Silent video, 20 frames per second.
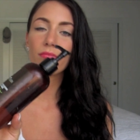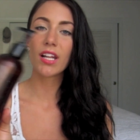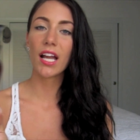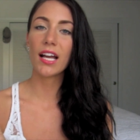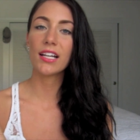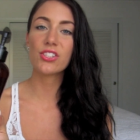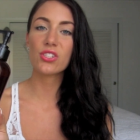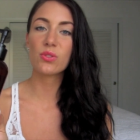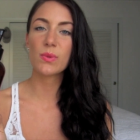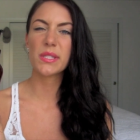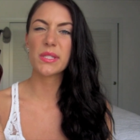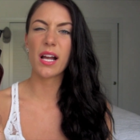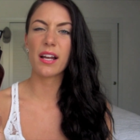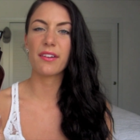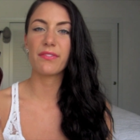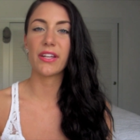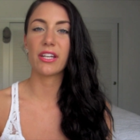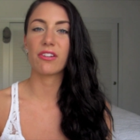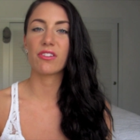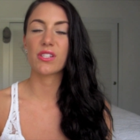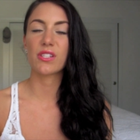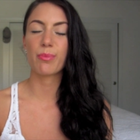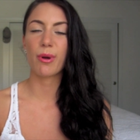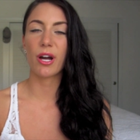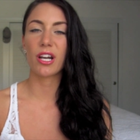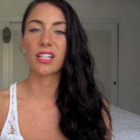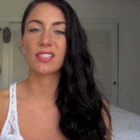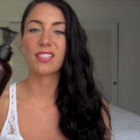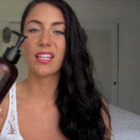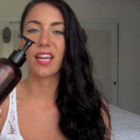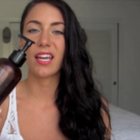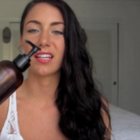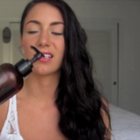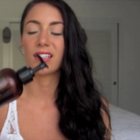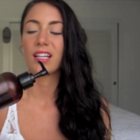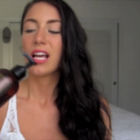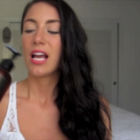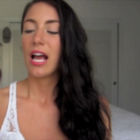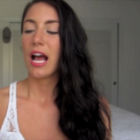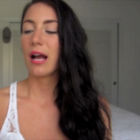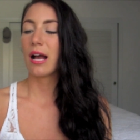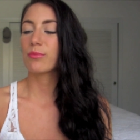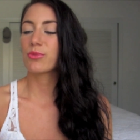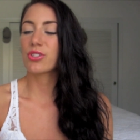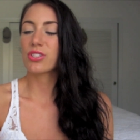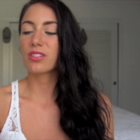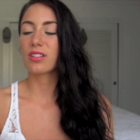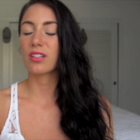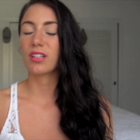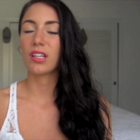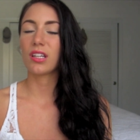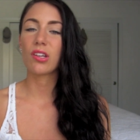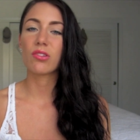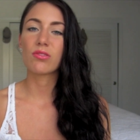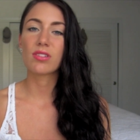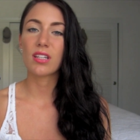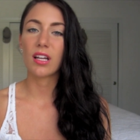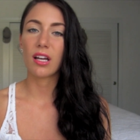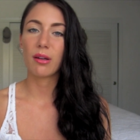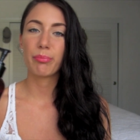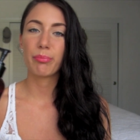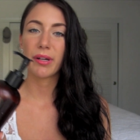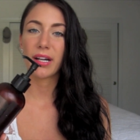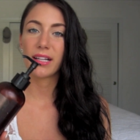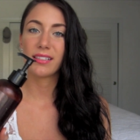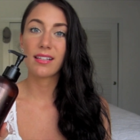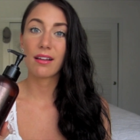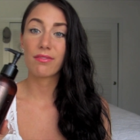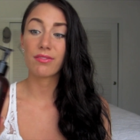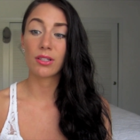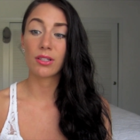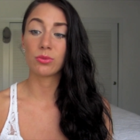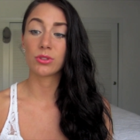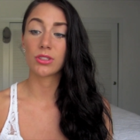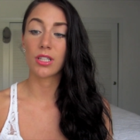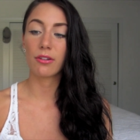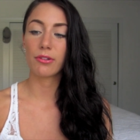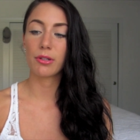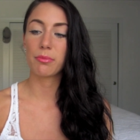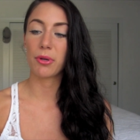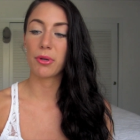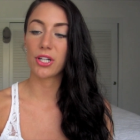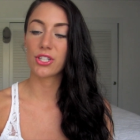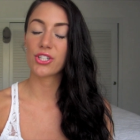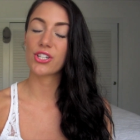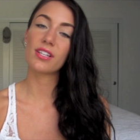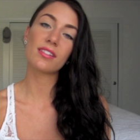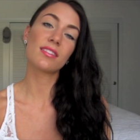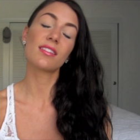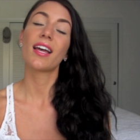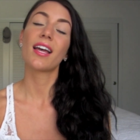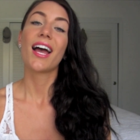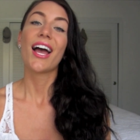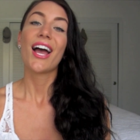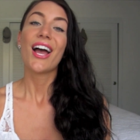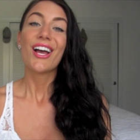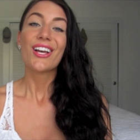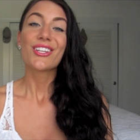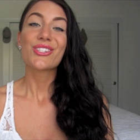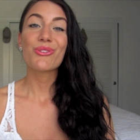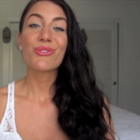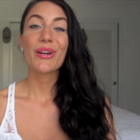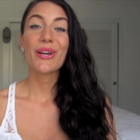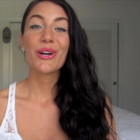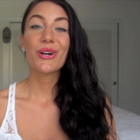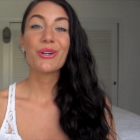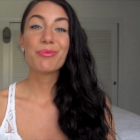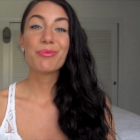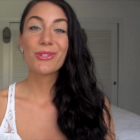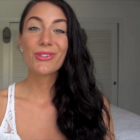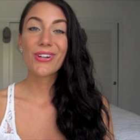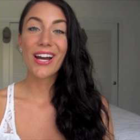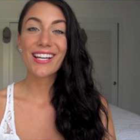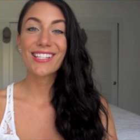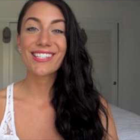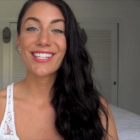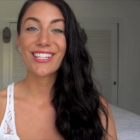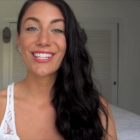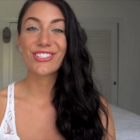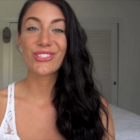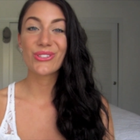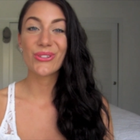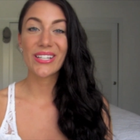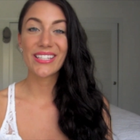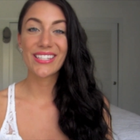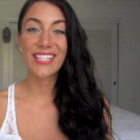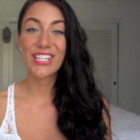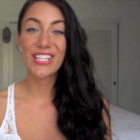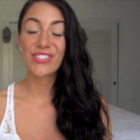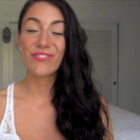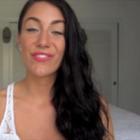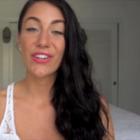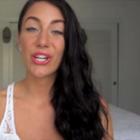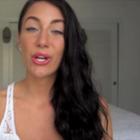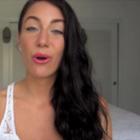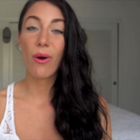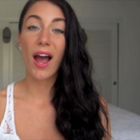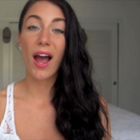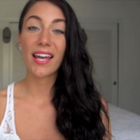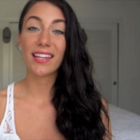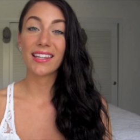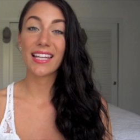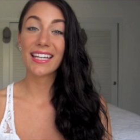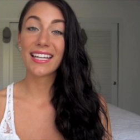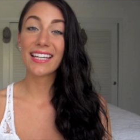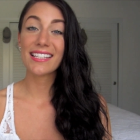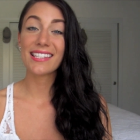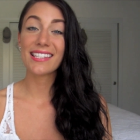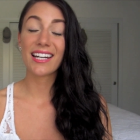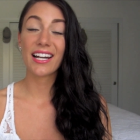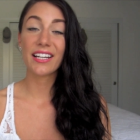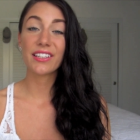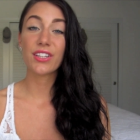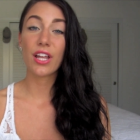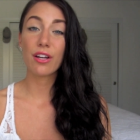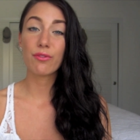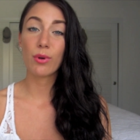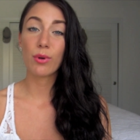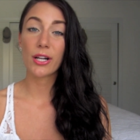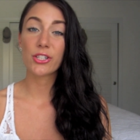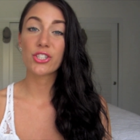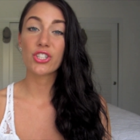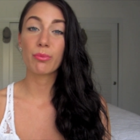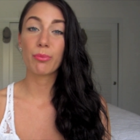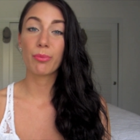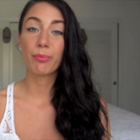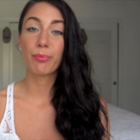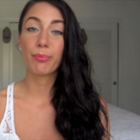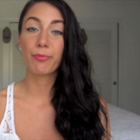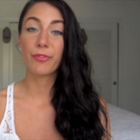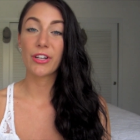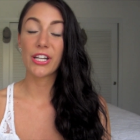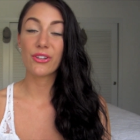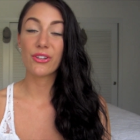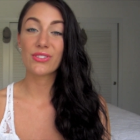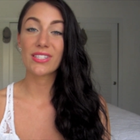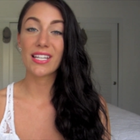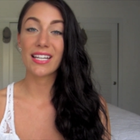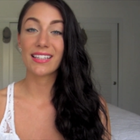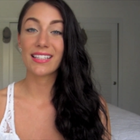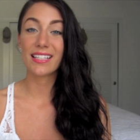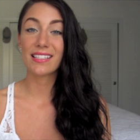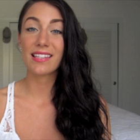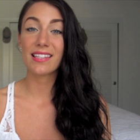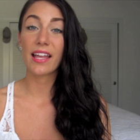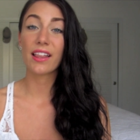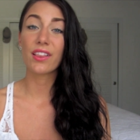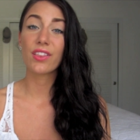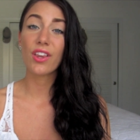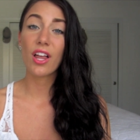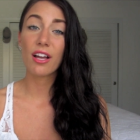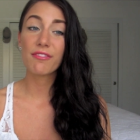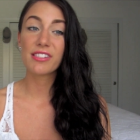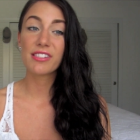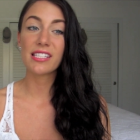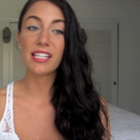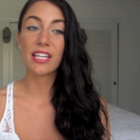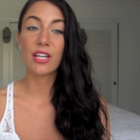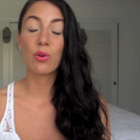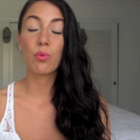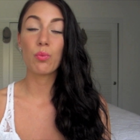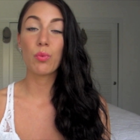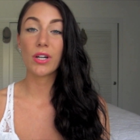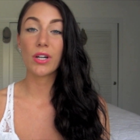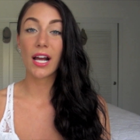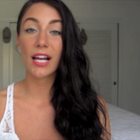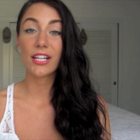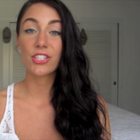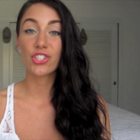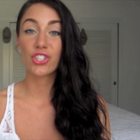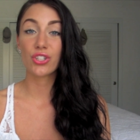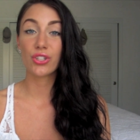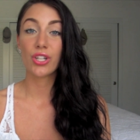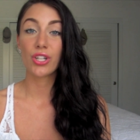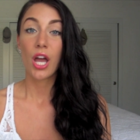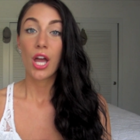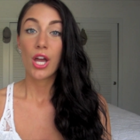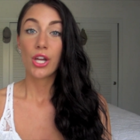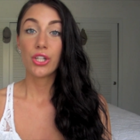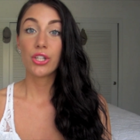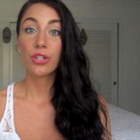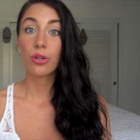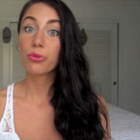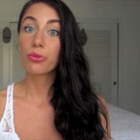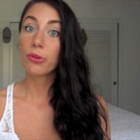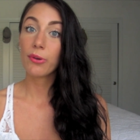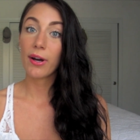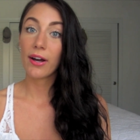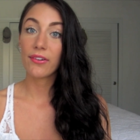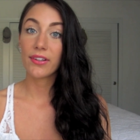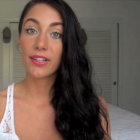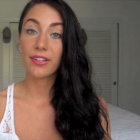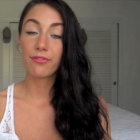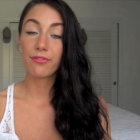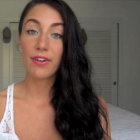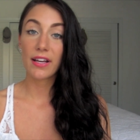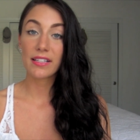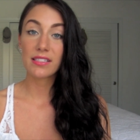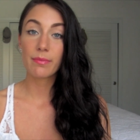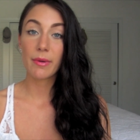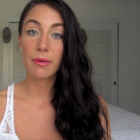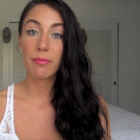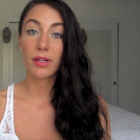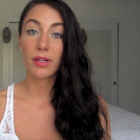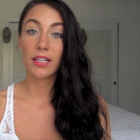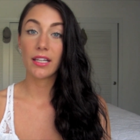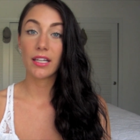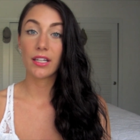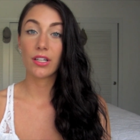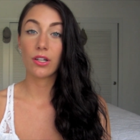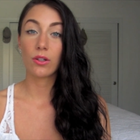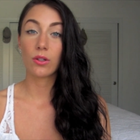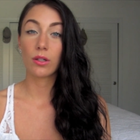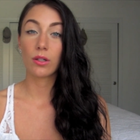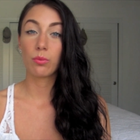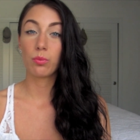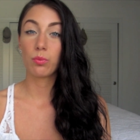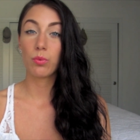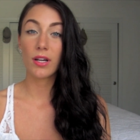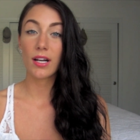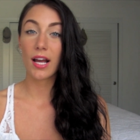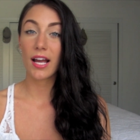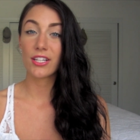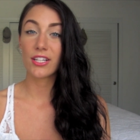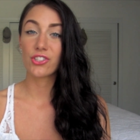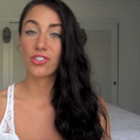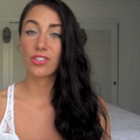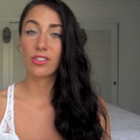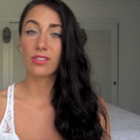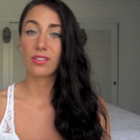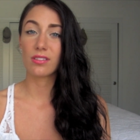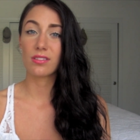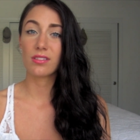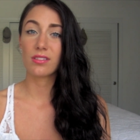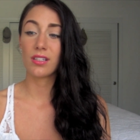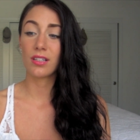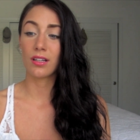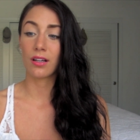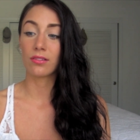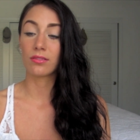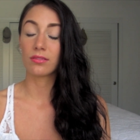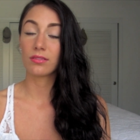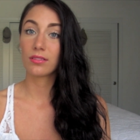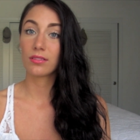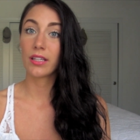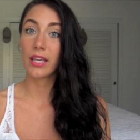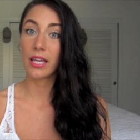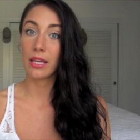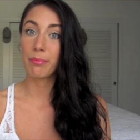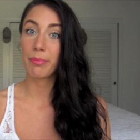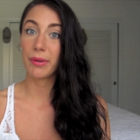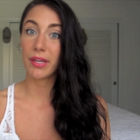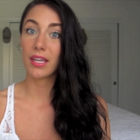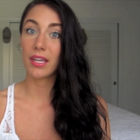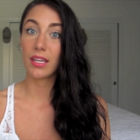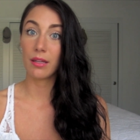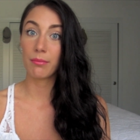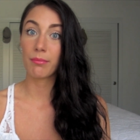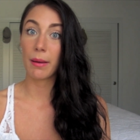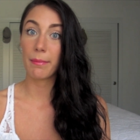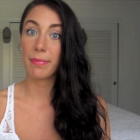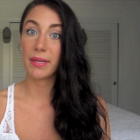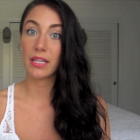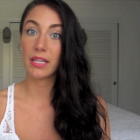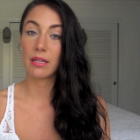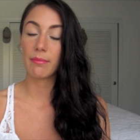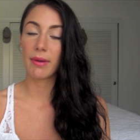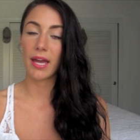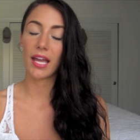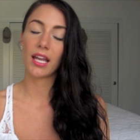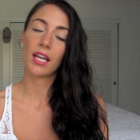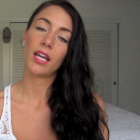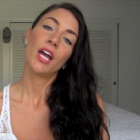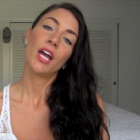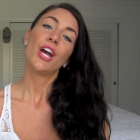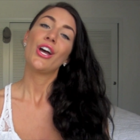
I just was not a fan of this product and I'm just gonna use it up, but I definitely will not repurchase. So I hope you guys enjoyed this video. Like I said, I love watching videos like this. I love seeing what I should, you know, go out and invest my money in, or what I should just, you know, keep in my piggy bank.